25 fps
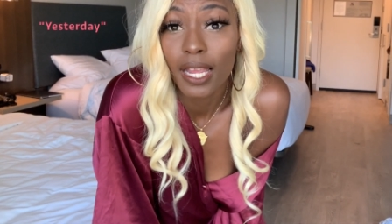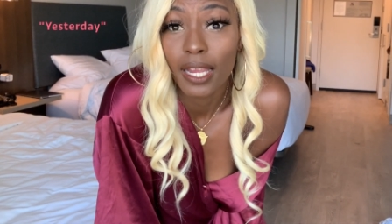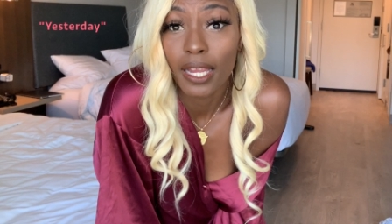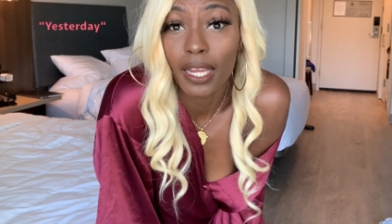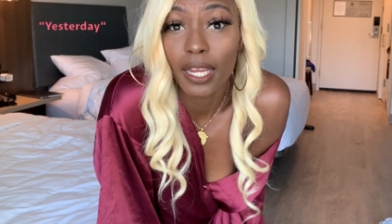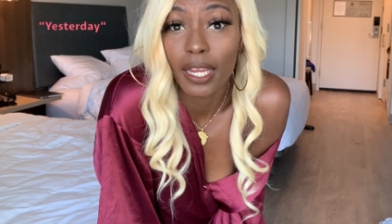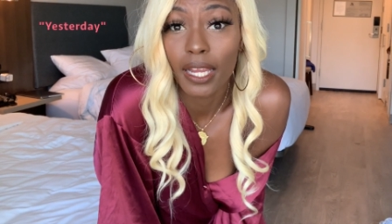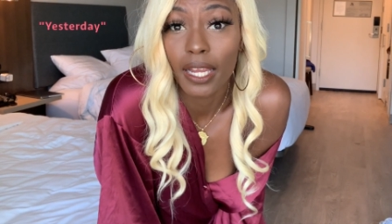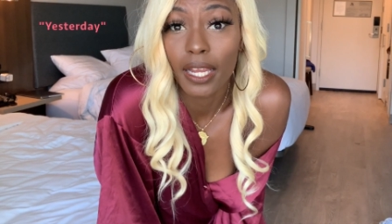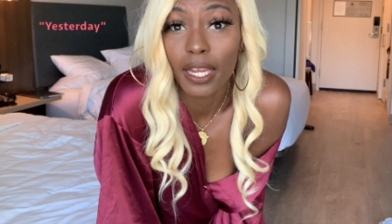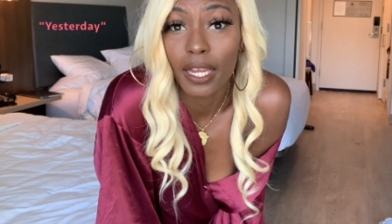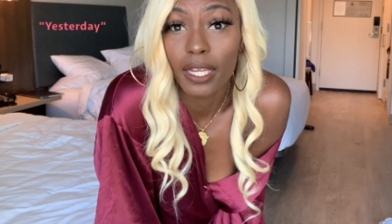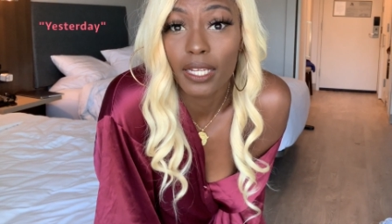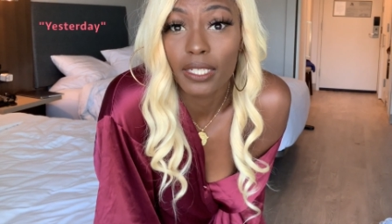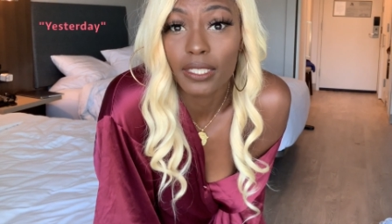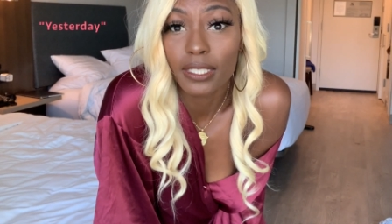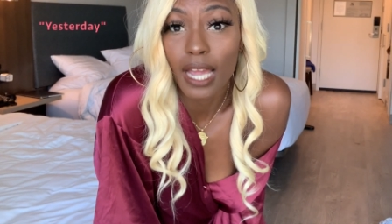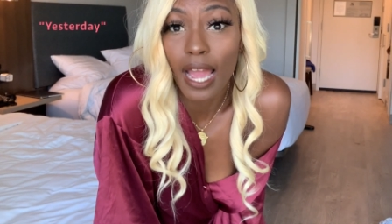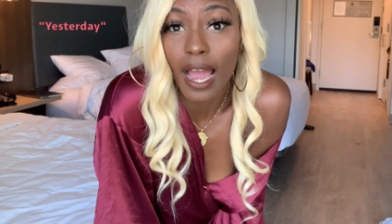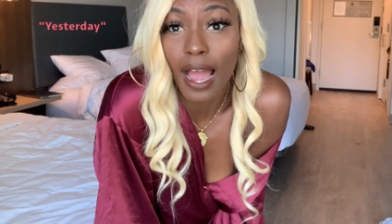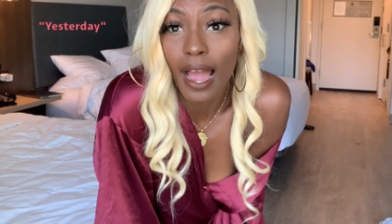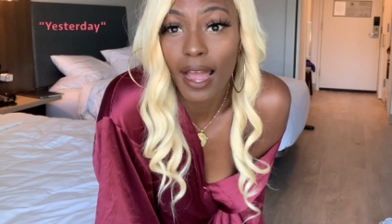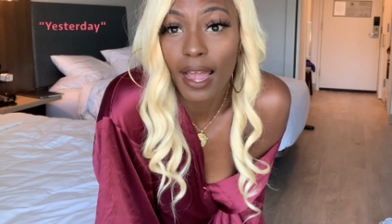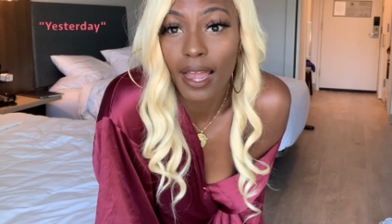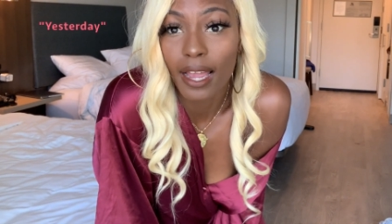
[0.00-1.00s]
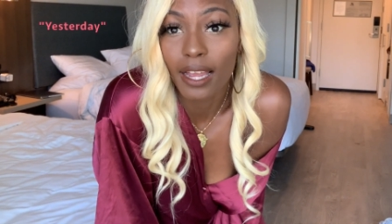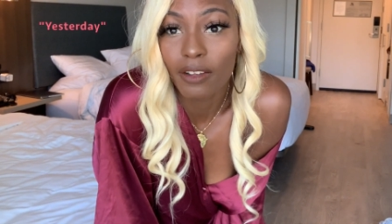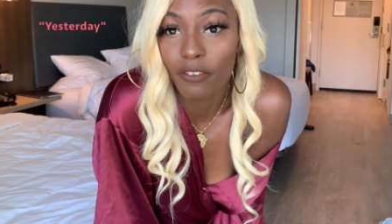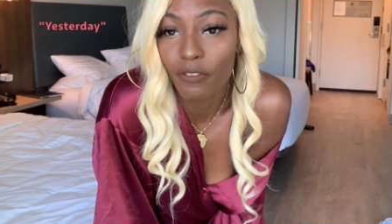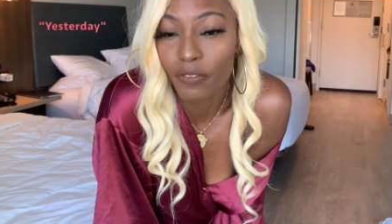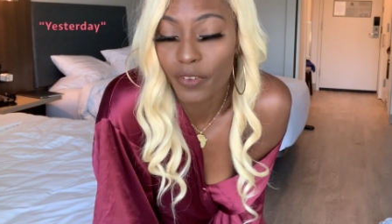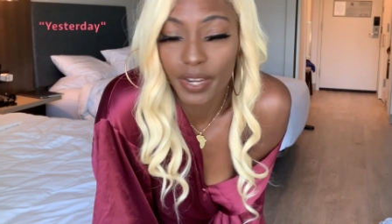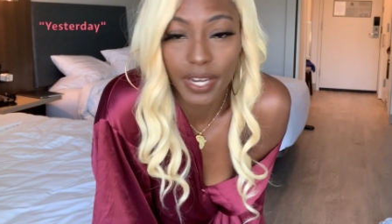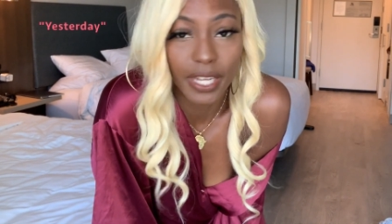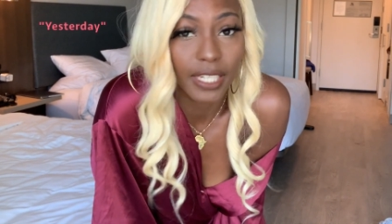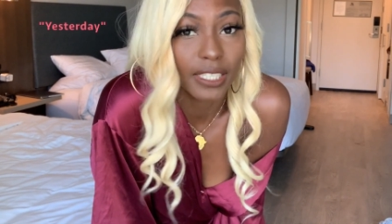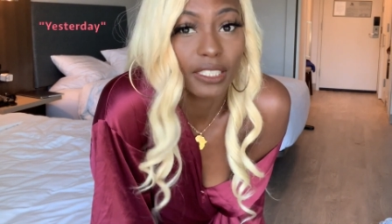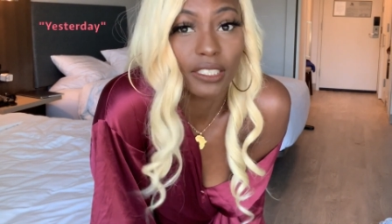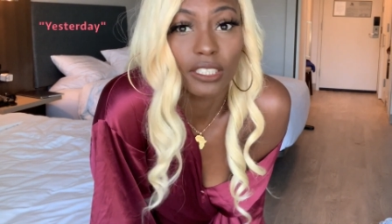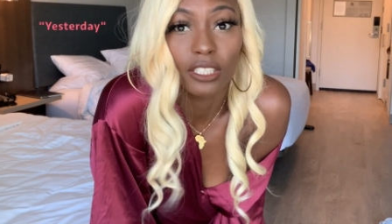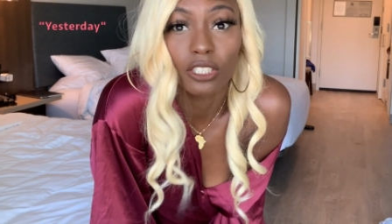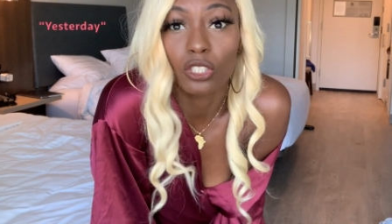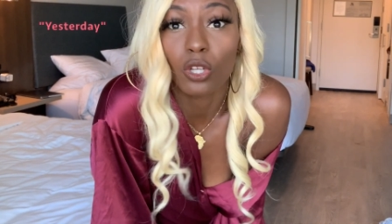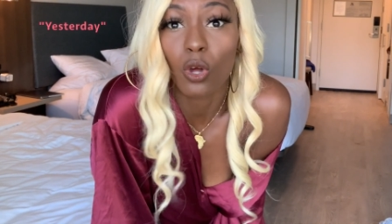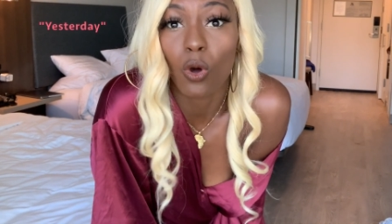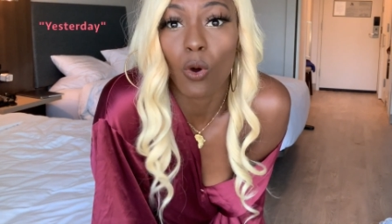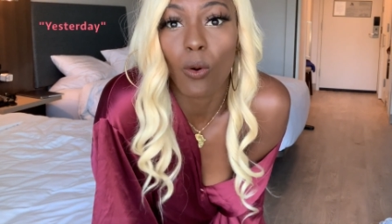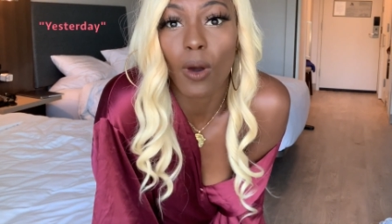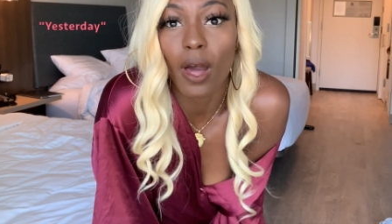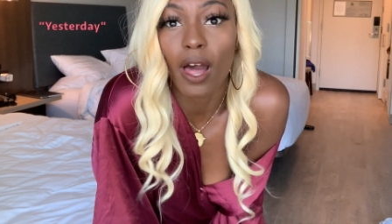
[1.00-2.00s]
and I finessed this
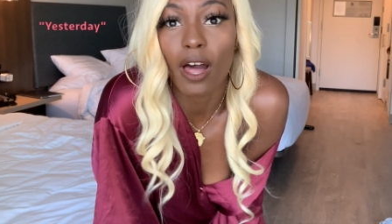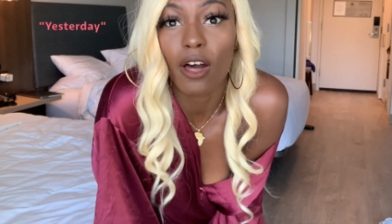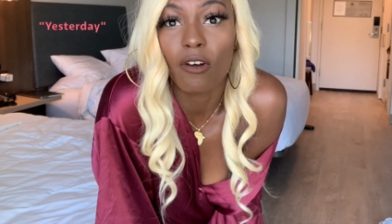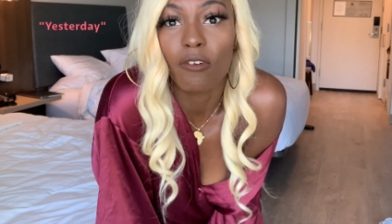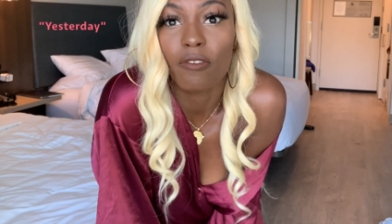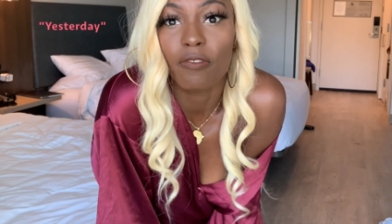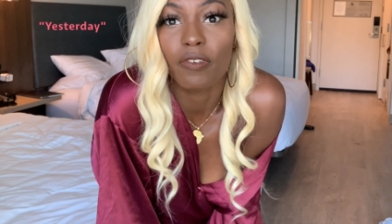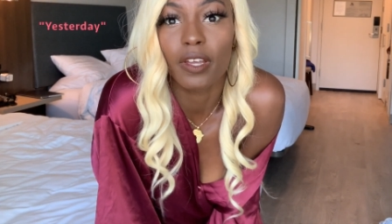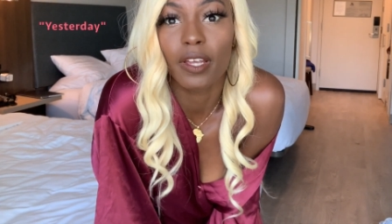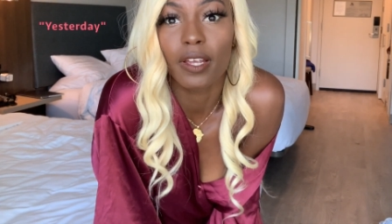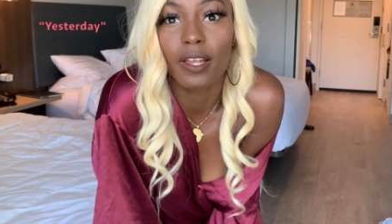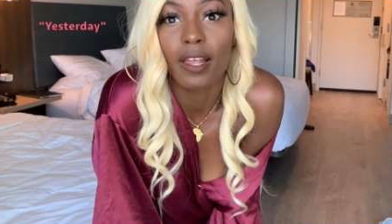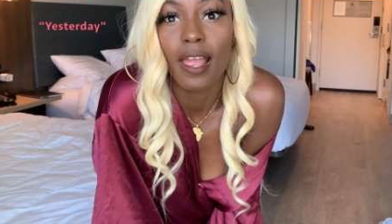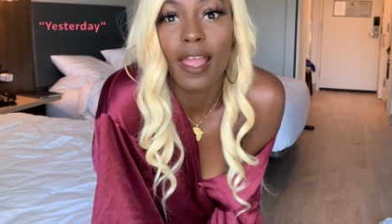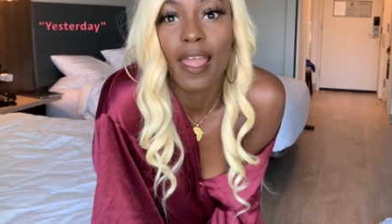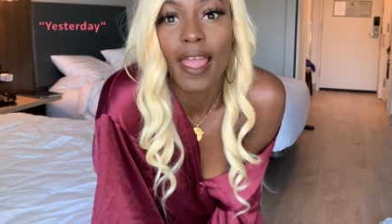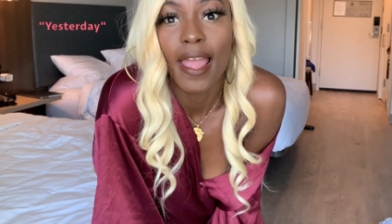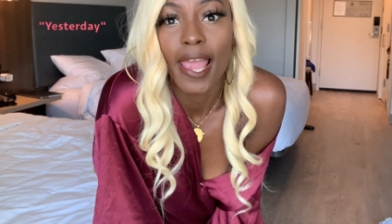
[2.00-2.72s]
whole outfit